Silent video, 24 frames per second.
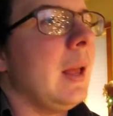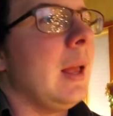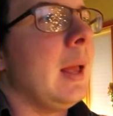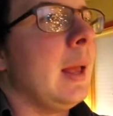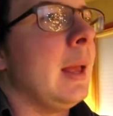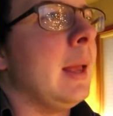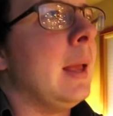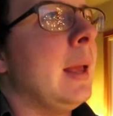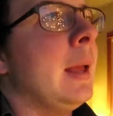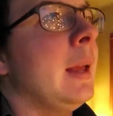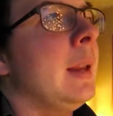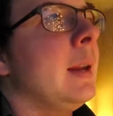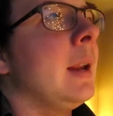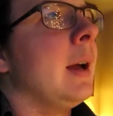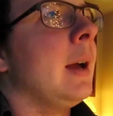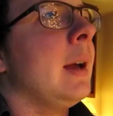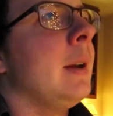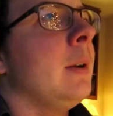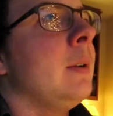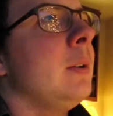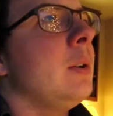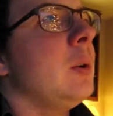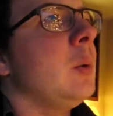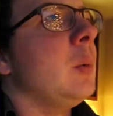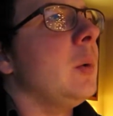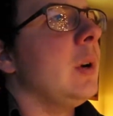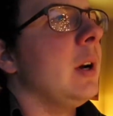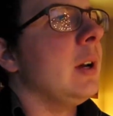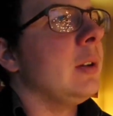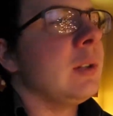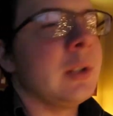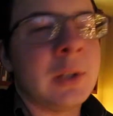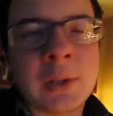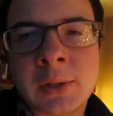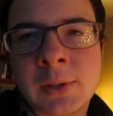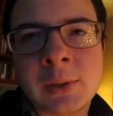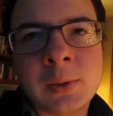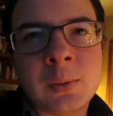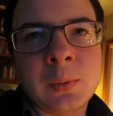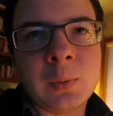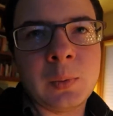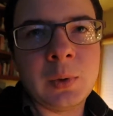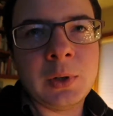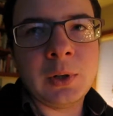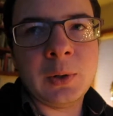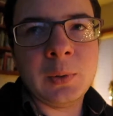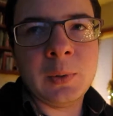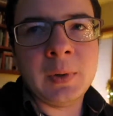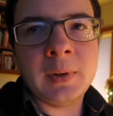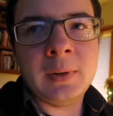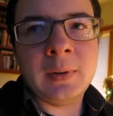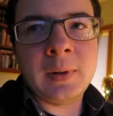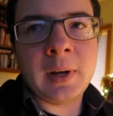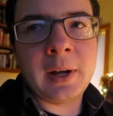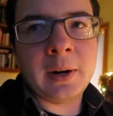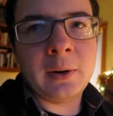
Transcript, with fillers: and I don't know what else we're doing.